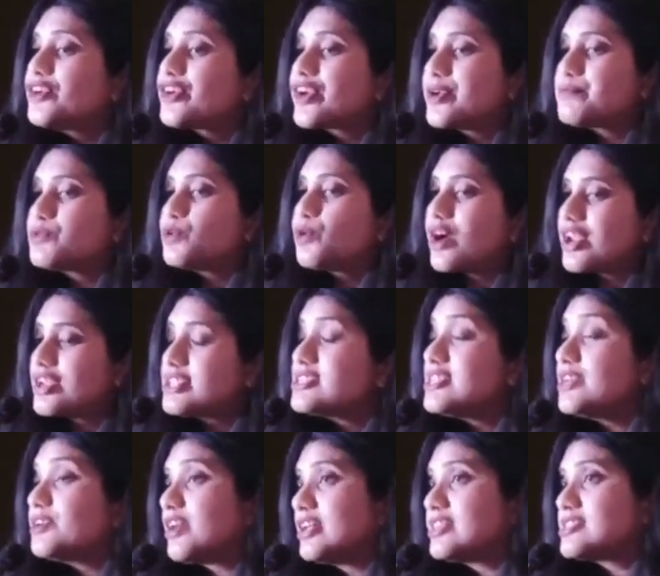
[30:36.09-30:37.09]

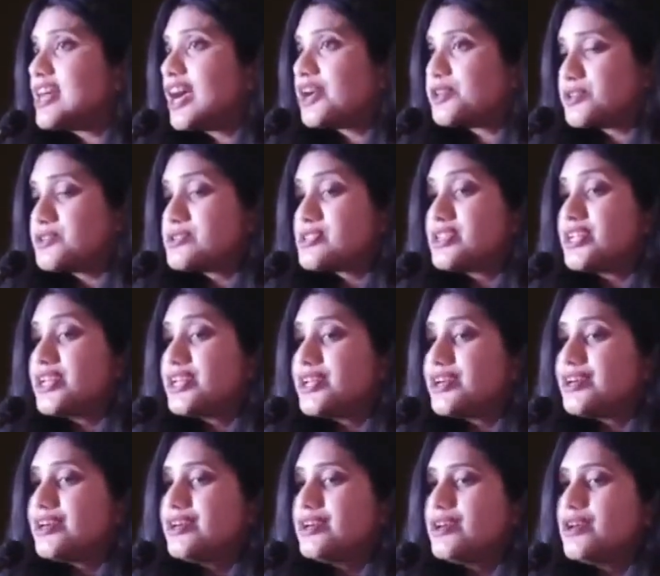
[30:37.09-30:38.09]
cryptocurrency transactions in India.